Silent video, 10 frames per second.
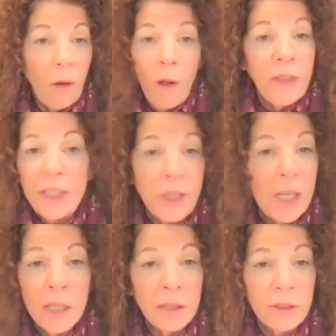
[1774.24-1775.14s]
all these
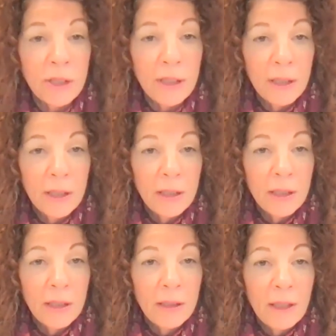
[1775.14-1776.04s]
years.
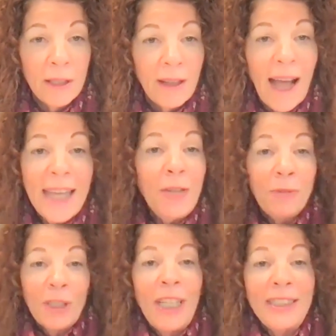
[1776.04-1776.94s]
I didn't
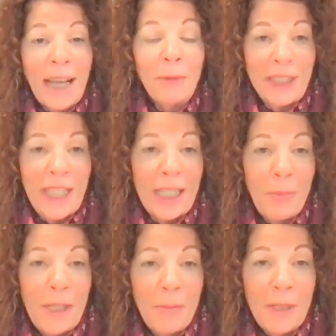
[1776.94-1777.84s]
realize that was taking
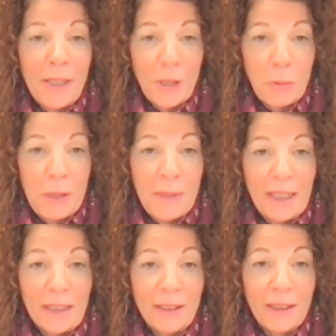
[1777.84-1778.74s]
me 1 minute to 3
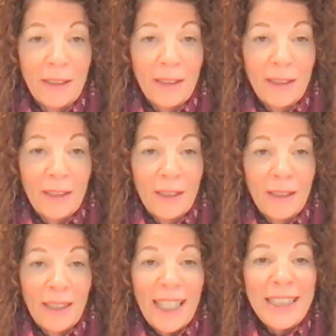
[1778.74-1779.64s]
minutes.
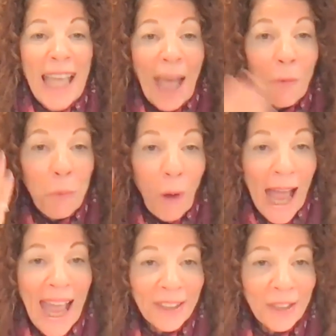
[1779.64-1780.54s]
Is that
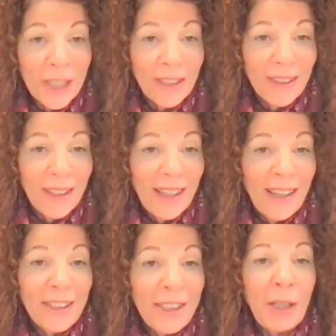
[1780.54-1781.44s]
whacked?
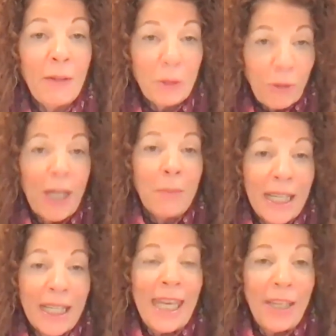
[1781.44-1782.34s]
until I was writing
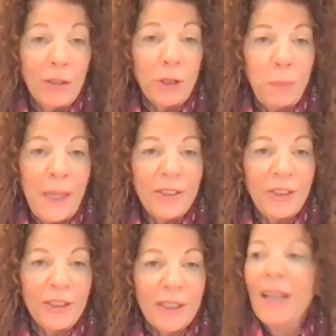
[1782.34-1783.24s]
my keynote speech.
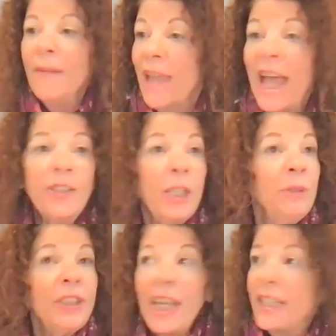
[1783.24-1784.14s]
And actually, it
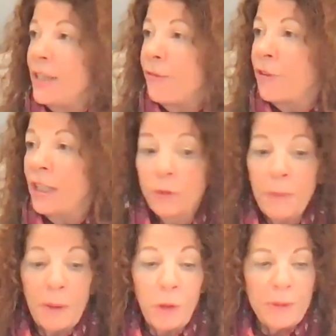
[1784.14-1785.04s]
was Stacy Fretz
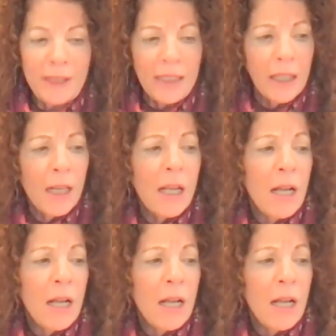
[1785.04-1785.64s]
from our group said,